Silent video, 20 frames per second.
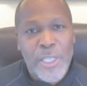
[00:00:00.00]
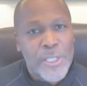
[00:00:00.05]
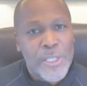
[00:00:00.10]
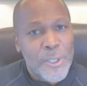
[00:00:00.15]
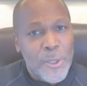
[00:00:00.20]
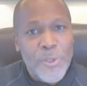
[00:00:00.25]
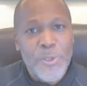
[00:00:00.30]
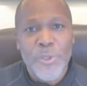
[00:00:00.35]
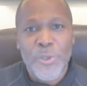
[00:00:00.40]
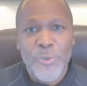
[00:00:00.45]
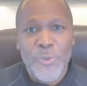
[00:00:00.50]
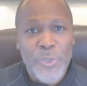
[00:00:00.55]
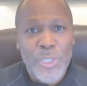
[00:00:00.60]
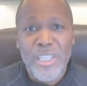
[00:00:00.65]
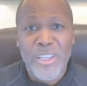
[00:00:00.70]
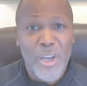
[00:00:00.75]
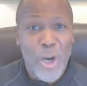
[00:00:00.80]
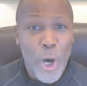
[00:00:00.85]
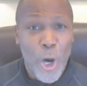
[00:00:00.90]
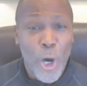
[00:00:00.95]
And those are
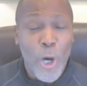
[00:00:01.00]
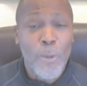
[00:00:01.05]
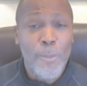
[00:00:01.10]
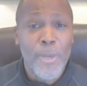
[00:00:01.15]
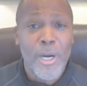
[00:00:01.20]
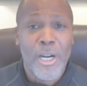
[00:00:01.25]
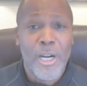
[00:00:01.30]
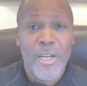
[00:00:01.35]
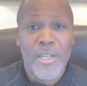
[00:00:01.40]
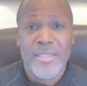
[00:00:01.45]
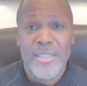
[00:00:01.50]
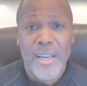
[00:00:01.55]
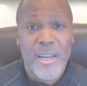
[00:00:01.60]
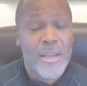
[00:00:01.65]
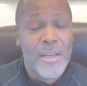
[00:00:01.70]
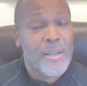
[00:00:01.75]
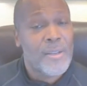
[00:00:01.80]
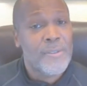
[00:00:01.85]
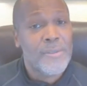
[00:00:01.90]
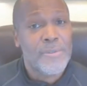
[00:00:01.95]
really the hallmarks
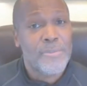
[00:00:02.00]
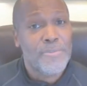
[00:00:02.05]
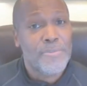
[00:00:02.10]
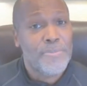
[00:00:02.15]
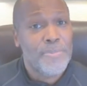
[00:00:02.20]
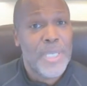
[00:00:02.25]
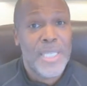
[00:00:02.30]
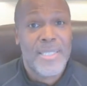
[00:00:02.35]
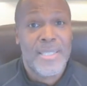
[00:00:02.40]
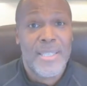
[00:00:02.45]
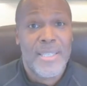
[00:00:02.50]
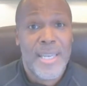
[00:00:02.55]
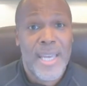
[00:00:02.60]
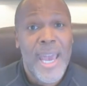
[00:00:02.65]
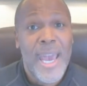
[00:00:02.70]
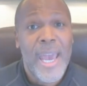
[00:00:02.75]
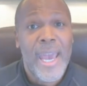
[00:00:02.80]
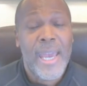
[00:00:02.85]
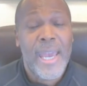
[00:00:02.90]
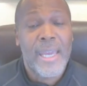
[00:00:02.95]
of
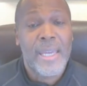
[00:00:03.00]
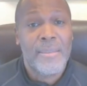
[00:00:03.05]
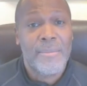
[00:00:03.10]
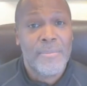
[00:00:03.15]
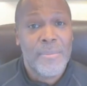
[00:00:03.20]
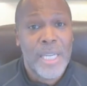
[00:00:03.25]
PCA